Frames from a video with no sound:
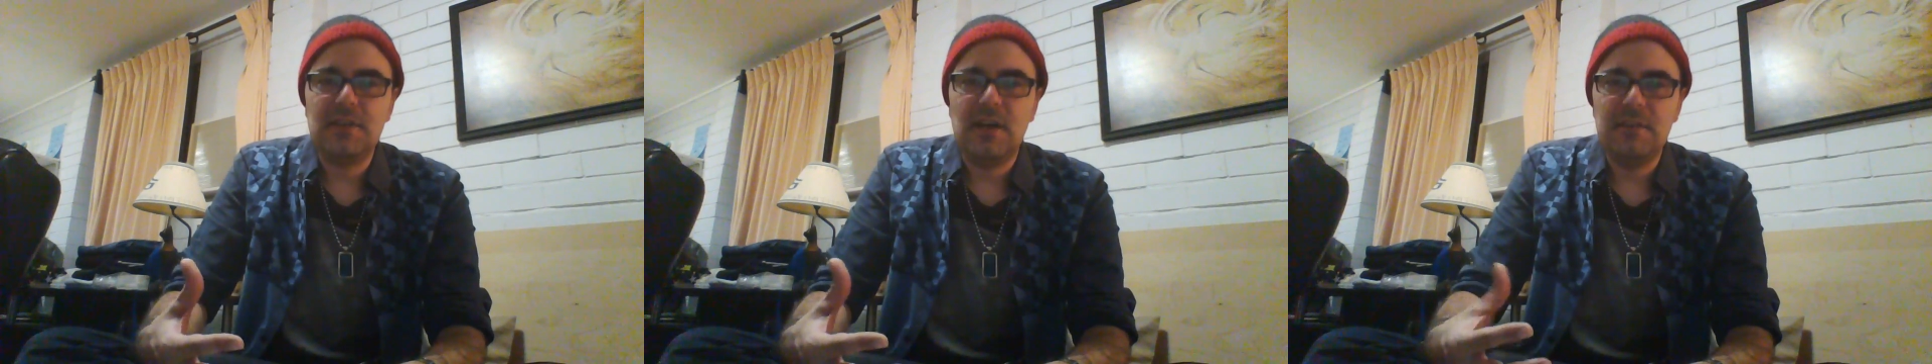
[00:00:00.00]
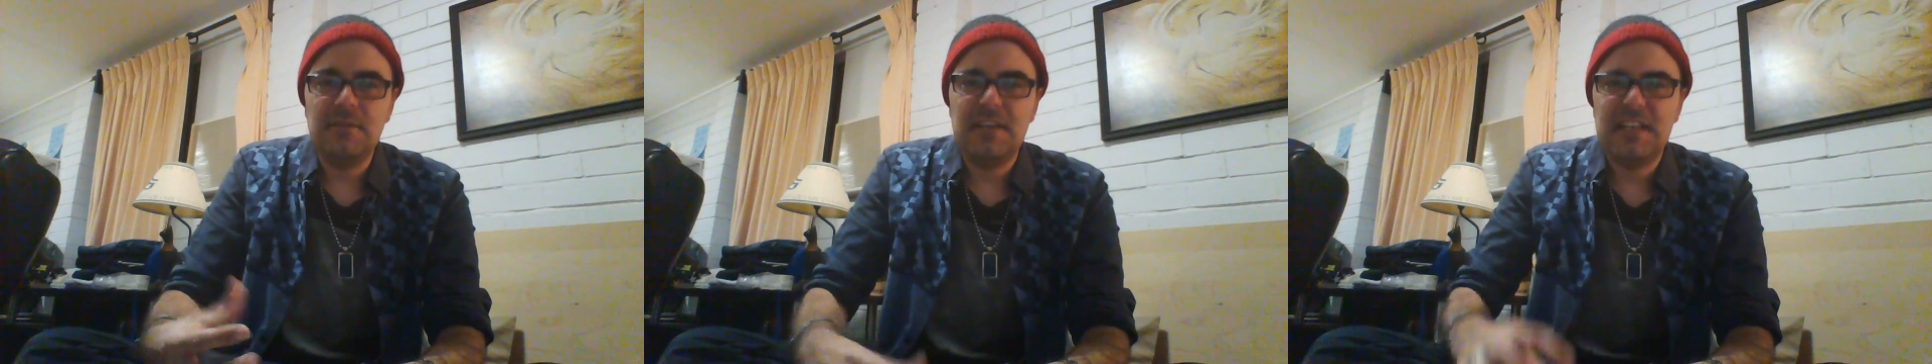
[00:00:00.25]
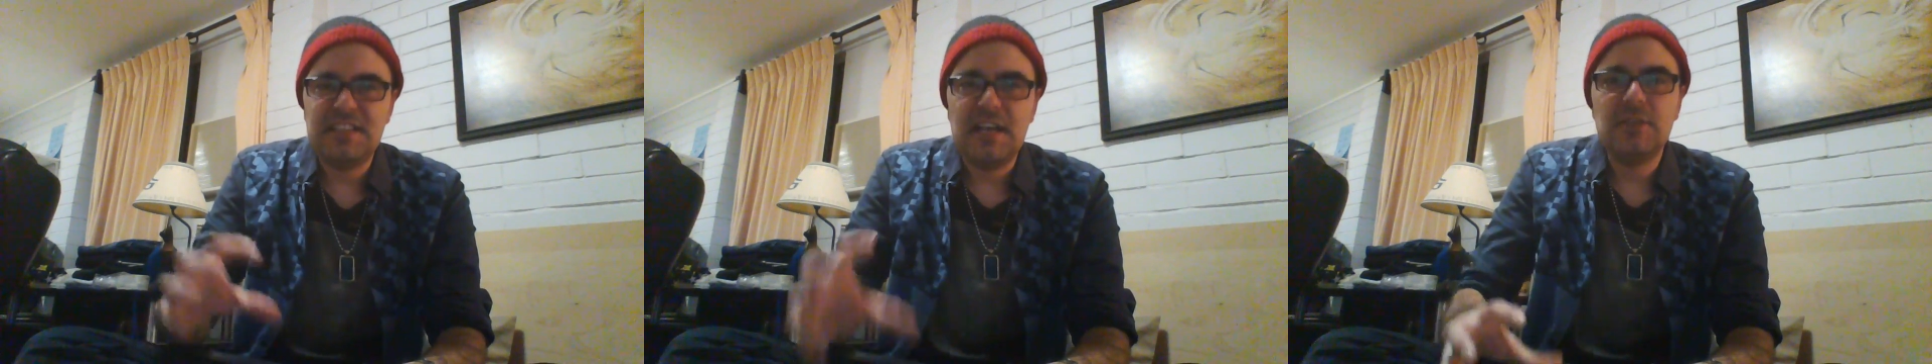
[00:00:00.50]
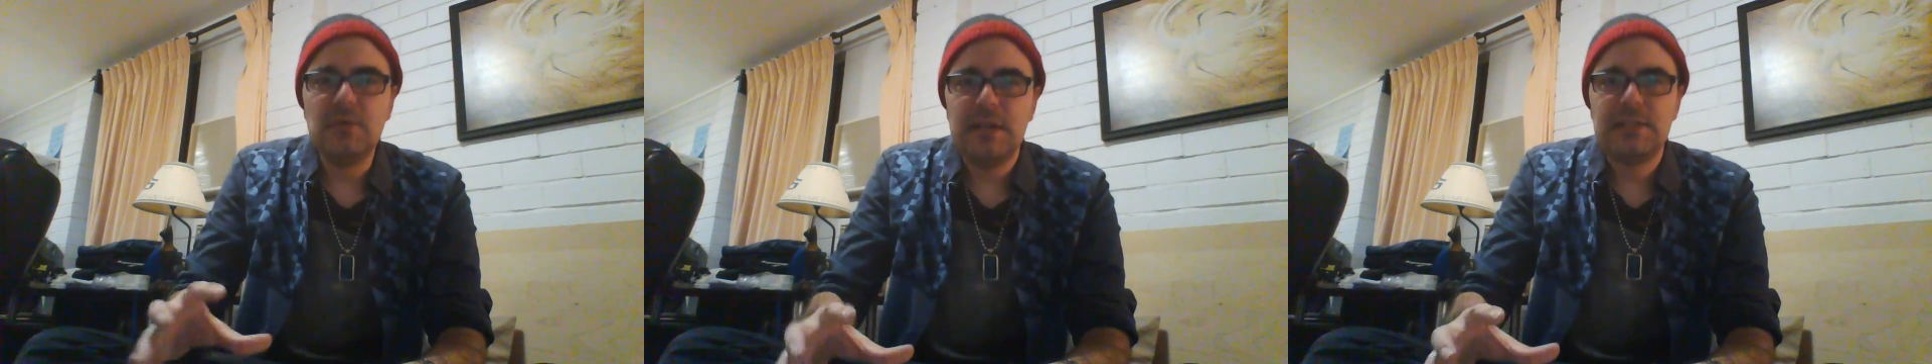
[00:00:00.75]
kind of an
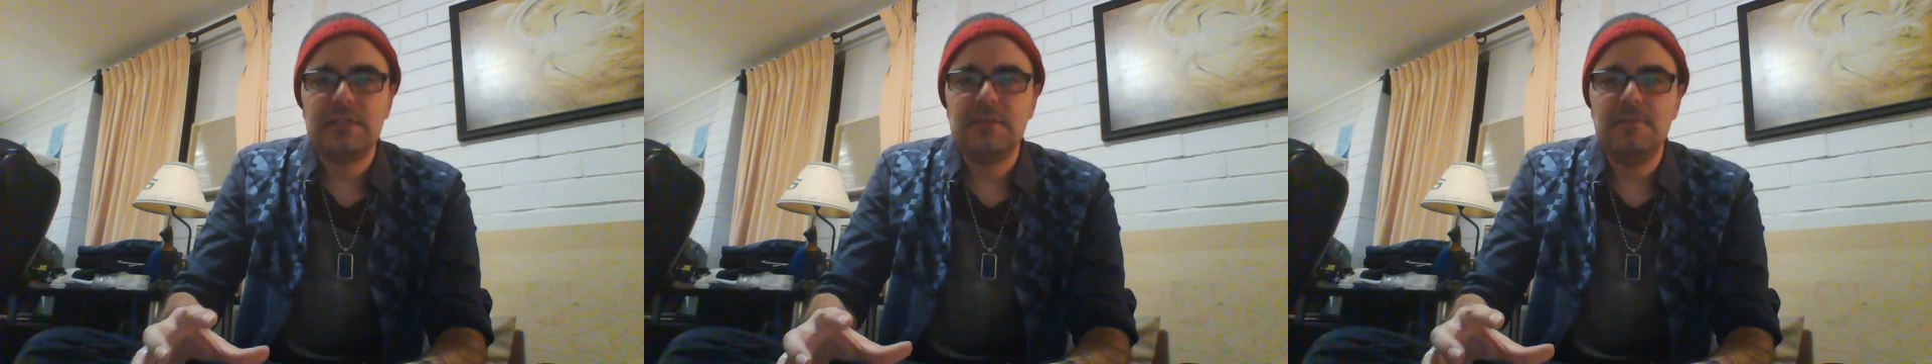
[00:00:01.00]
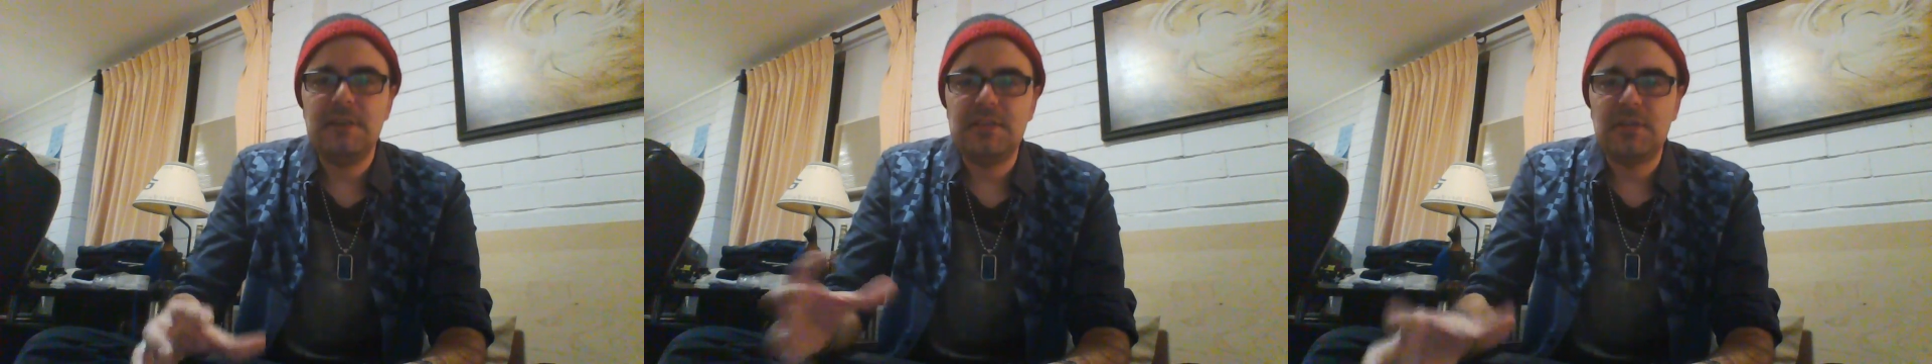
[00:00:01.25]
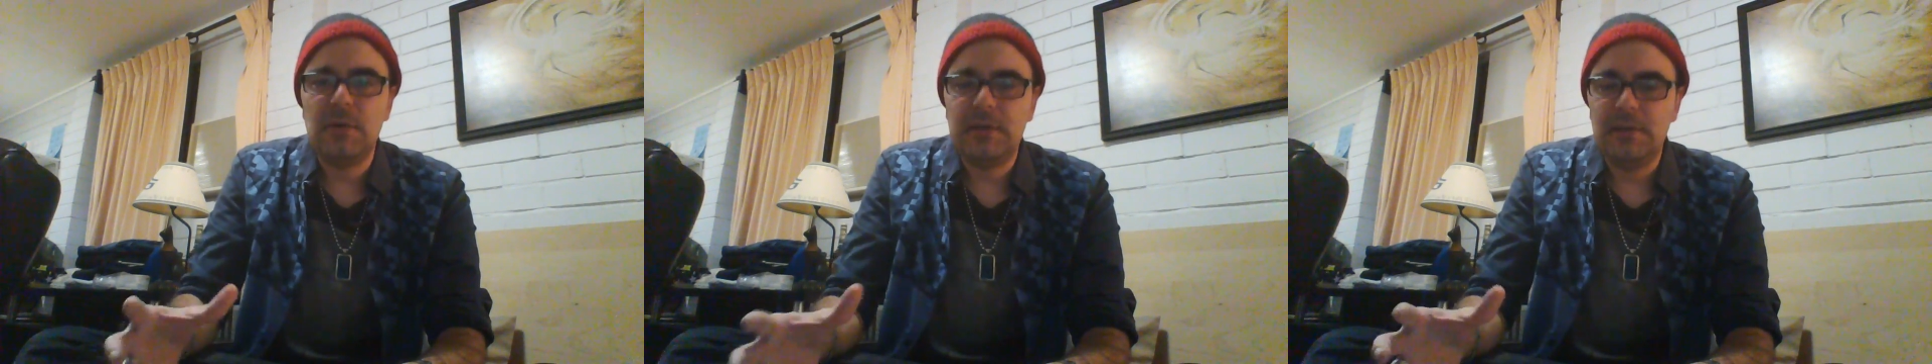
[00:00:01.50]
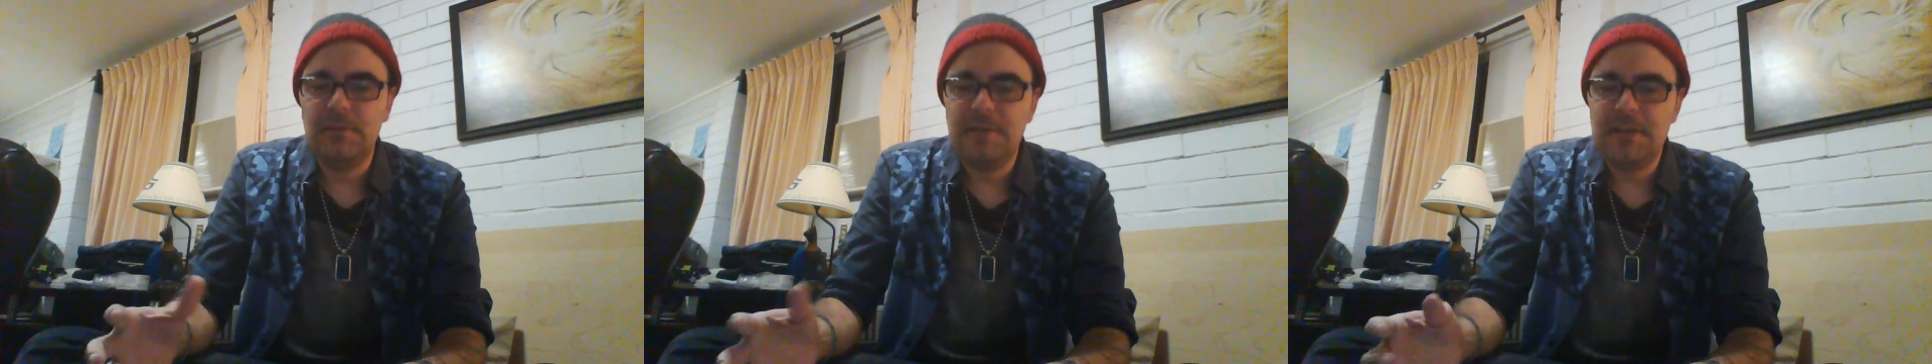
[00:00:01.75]
exaggeration of
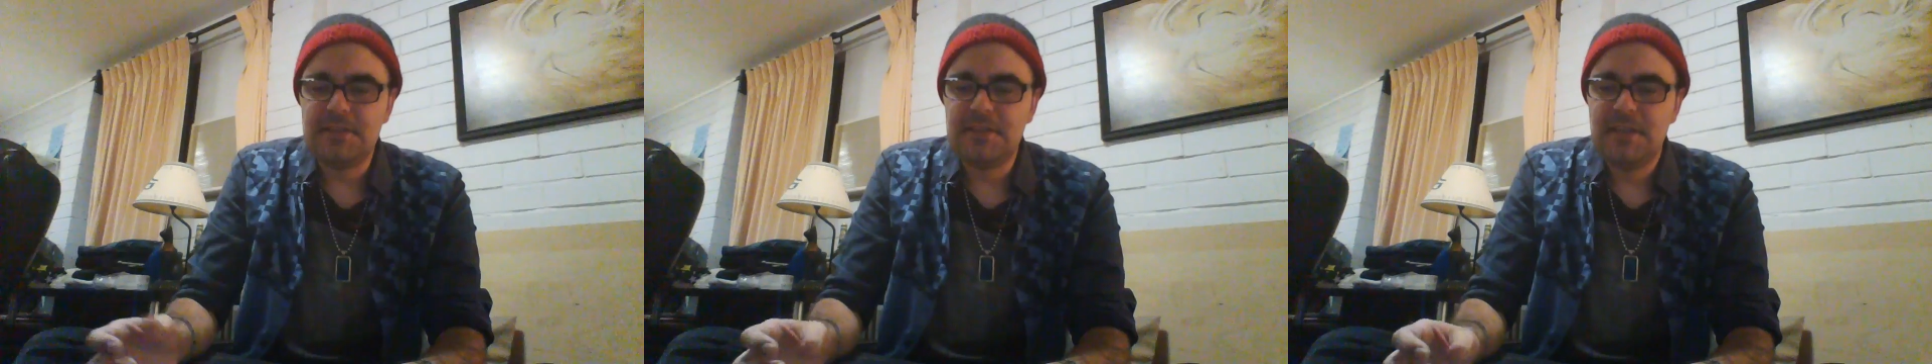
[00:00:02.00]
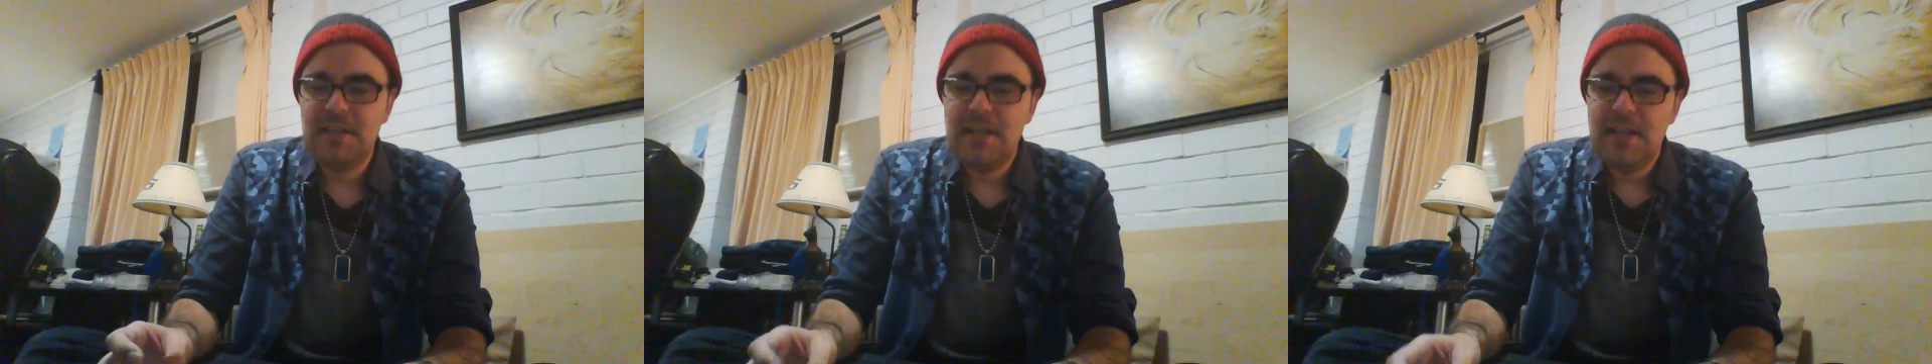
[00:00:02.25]
historical events.